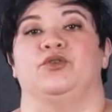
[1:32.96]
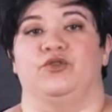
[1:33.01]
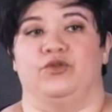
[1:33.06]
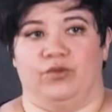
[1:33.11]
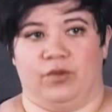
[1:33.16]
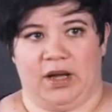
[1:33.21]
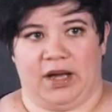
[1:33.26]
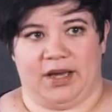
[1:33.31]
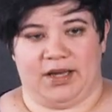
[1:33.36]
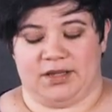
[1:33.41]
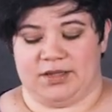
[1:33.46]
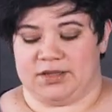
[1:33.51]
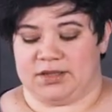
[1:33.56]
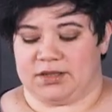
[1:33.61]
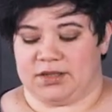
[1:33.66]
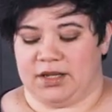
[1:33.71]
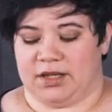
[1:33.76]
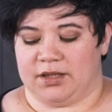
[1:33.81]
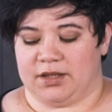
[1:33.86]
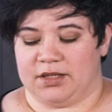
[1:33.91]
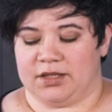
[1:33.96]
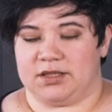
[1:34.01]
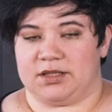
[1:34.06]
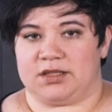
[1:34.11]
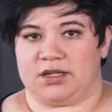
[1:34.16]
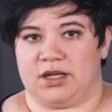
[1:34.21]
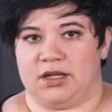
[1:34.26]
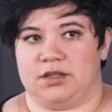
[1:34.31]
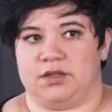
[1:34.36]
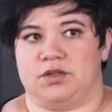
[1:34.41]
dries. Now this
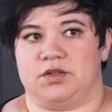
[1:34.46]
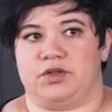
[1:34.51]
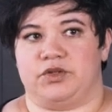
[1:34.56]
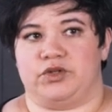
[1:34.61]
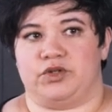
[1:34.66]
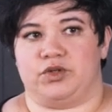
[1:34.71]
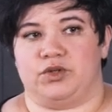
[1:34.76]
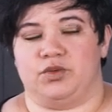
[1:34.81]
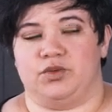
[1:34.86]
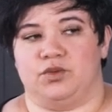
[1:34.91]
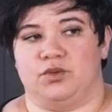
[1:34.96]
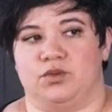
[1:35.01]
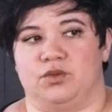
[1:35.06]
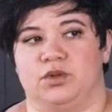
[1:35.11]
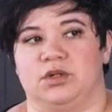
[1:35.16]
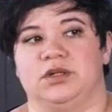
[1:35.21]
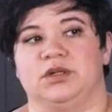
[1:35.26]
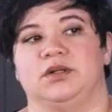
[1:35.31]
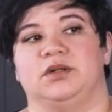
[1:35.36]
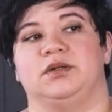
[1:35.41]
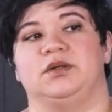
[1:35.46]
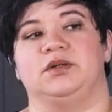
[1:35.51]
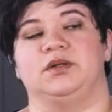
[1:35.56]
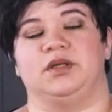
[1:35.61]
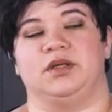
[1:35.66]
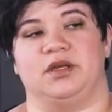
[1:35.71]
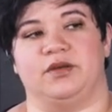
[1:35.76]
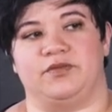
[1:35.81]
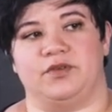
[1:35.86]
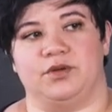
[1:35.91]
tends to
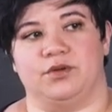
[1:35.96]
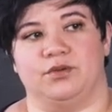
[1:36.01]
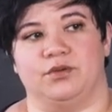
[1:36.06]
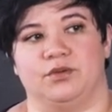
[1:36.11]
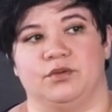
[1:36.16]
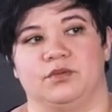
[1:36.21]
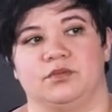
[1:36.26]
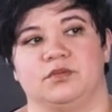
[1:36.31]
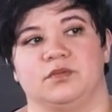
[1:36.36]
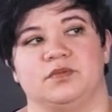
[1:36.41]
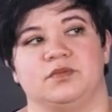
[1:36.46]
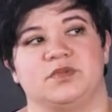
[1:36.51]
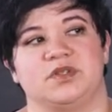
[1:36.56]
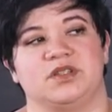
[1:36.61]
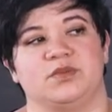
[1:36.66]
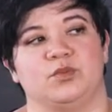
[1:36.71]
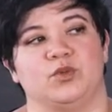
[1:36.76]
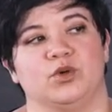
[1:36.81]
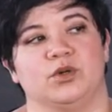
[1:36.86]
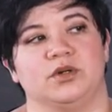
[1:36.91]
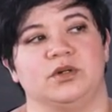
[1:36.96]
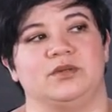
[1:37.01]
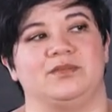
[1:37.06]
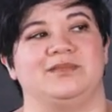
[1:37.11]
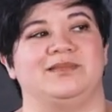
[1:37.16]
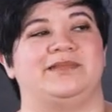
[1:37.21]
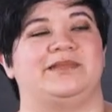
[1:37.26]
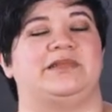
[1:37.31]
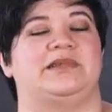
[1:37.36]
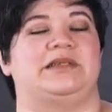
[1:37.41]
give you some more
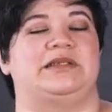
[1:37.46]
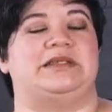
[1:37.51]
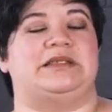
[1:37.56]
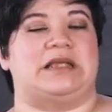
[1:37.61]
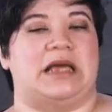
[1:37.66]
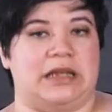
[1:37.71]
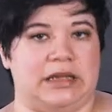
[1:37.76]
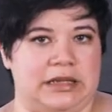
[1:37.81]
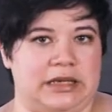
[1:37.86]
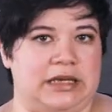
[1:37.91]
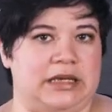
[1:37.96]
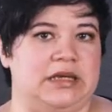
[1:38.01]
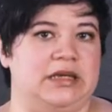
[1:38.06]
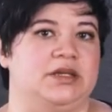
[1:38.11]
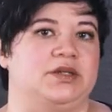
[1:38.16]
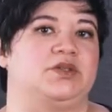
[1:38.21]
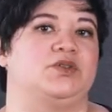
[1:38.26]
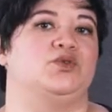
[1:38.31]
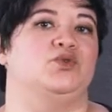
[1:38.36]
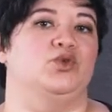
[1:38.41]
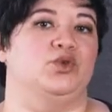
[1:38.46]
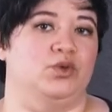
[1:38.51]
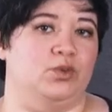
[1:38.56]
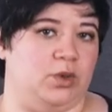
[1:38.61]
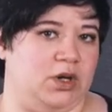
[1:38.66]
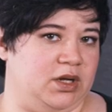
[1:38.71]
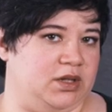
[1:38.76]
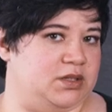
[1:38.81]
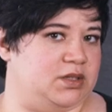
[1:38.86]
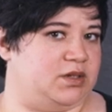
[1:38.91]
delicate,
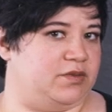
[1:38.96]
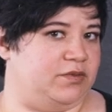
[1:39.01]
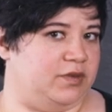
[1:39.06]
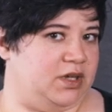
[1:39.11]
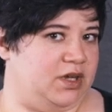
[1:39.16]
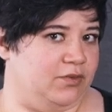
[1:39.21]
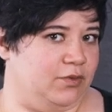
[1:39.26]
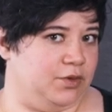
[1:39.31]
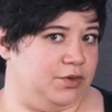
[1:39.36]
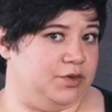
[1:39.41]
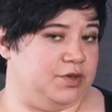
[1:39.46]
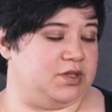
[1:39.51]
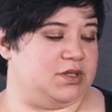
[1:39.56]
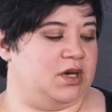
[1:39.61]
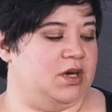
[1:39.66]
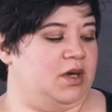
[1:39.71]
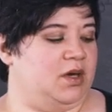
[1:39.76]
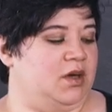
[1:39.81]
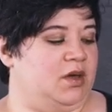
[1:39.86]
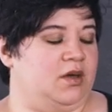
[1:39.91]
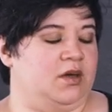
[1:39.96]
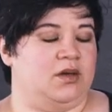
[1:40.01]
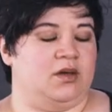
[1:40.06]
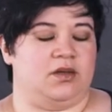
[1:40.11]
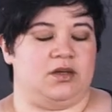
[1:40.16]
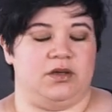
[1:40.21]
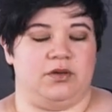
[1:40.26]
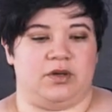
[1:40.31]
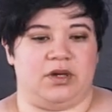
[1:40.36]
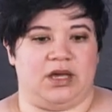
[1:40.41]
nuanced flavors.
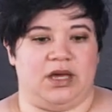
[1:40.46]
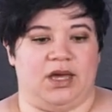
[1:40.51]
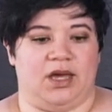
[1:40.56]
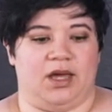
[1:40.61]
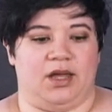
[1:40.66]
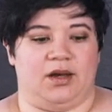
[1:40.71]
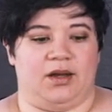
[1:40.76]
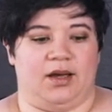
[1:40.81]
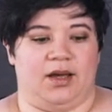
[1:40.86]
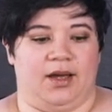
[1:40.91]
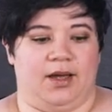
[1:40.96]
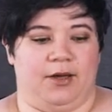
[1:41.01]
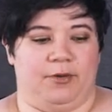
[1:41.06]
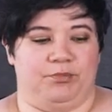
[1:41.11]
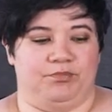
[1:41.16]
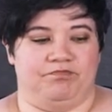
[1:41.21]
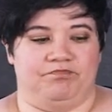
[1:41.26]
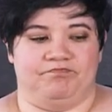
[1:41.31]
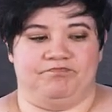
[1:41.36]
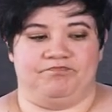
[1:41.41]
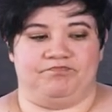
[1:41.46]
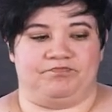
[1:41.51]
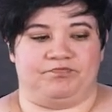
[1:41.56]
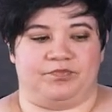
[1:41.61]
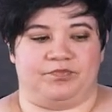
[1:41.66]
You can get, um,